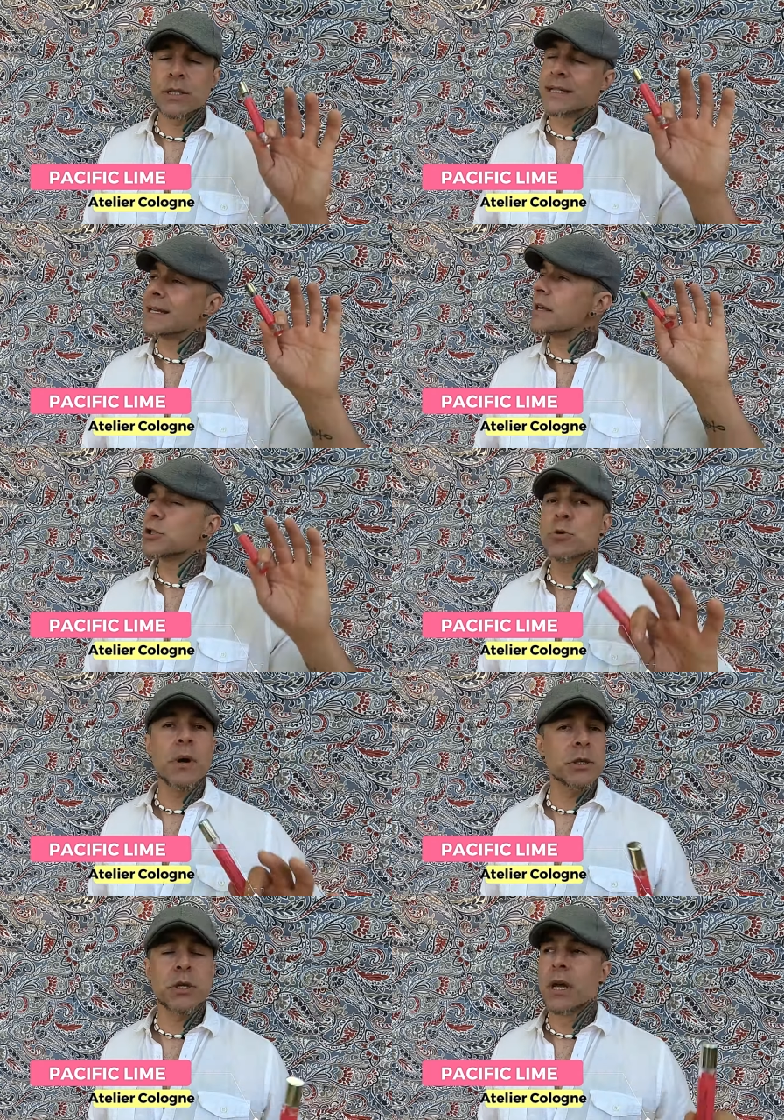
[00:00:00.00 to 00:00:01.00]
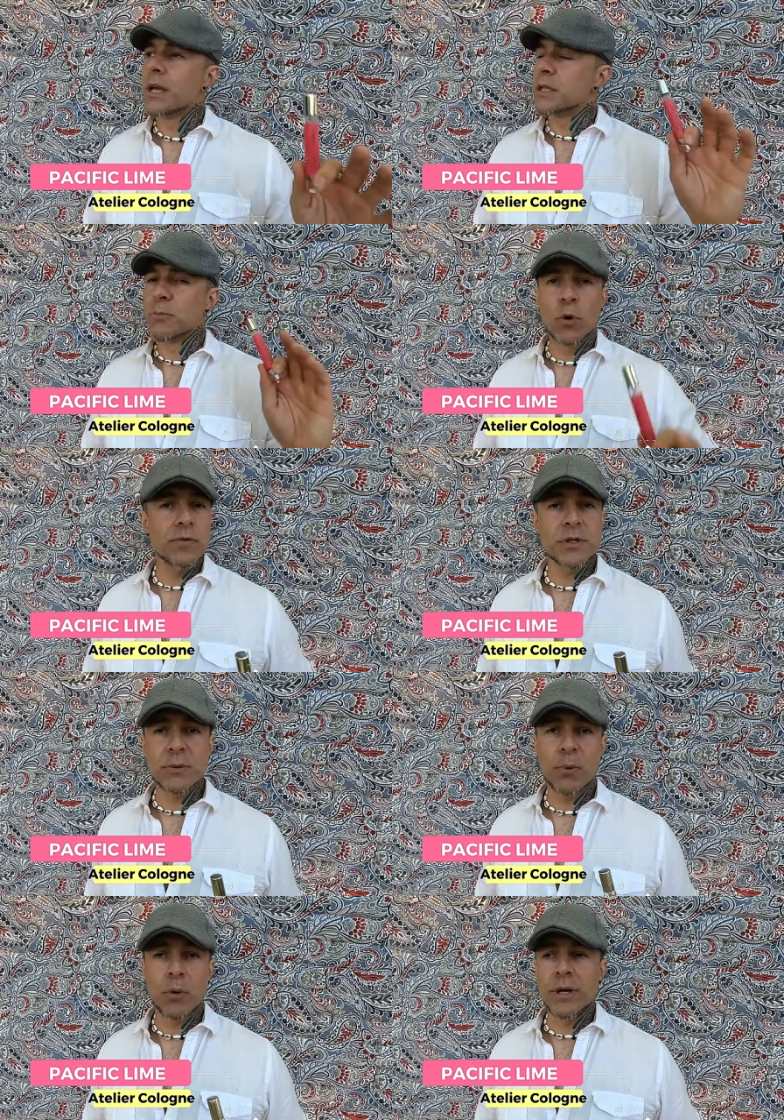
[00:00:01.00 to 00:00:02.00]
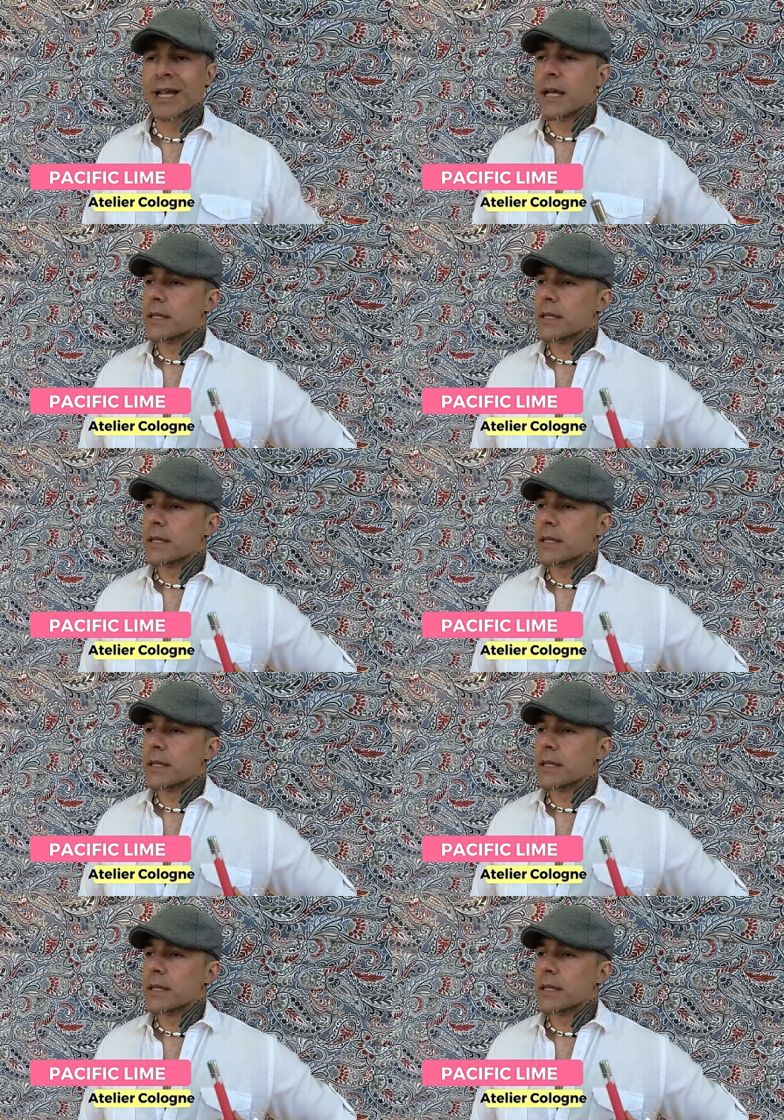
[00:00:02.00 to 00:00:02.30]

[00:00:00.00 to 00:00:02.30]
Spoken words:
it's not too much. It's more of a support.